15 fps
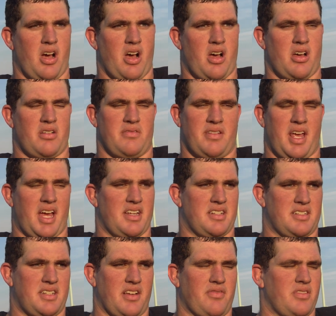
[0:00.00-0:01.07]
Yeah,
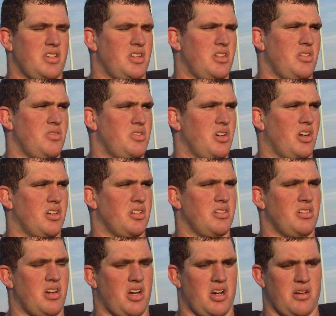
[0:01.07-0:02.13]
it's definitely a huge
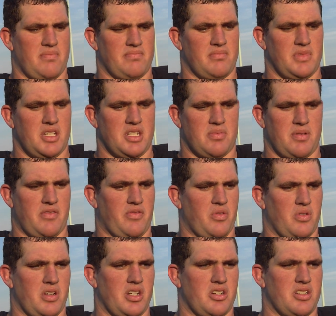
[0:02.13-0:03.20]
honor. You spent
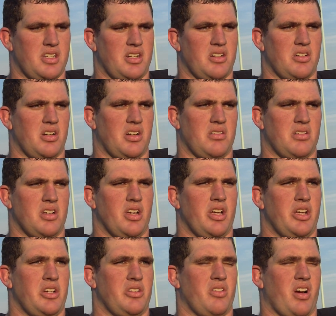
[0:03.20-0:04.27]
4 years here
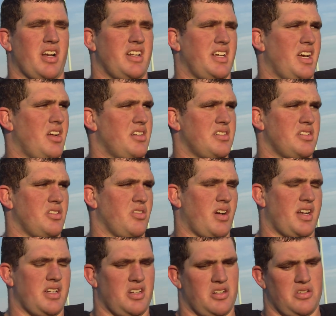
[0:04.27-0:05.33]
grinding out as a
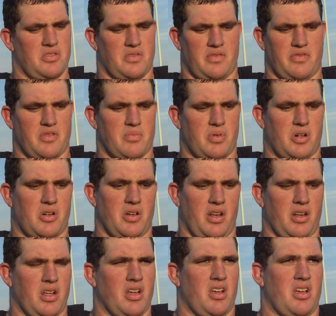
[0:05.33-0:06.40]
grind here, doing football.
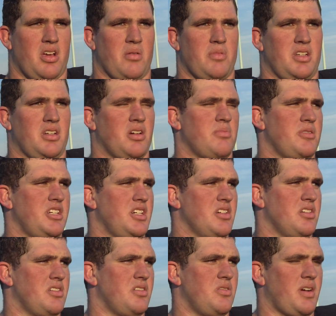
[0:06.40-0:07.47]
And, I mean, coming
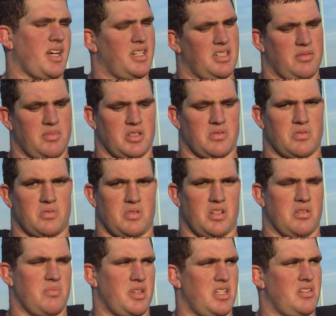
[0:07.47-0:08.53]
here to do academics was one
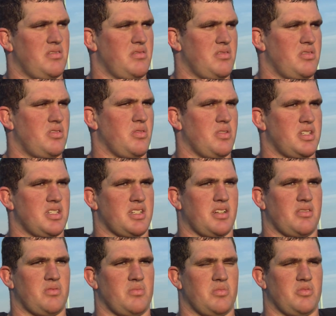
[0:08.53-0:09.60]
of the main choices,
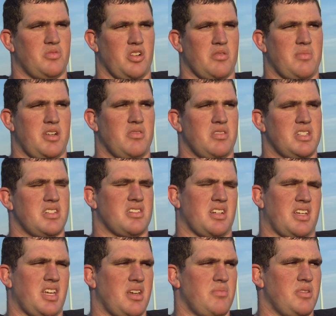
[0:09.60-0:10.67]
one of the main reasons I
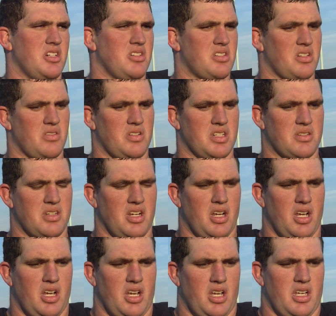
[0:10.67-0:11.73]
came here. So just
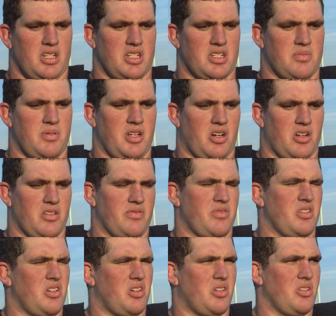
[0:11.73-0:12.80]
to be honored
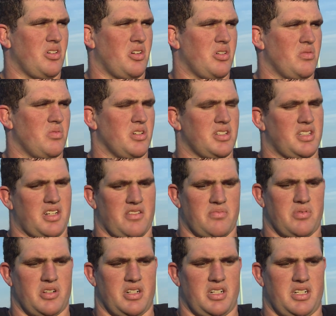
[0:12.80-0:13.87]
for all the hard work that I've
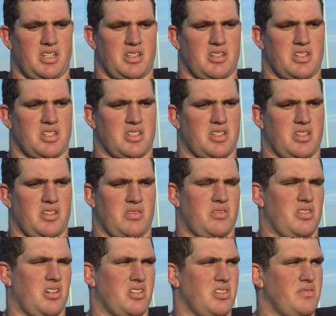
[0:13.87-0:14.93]
put in here is just a
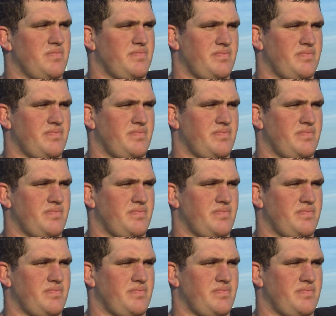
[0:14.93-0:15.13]
huge honor.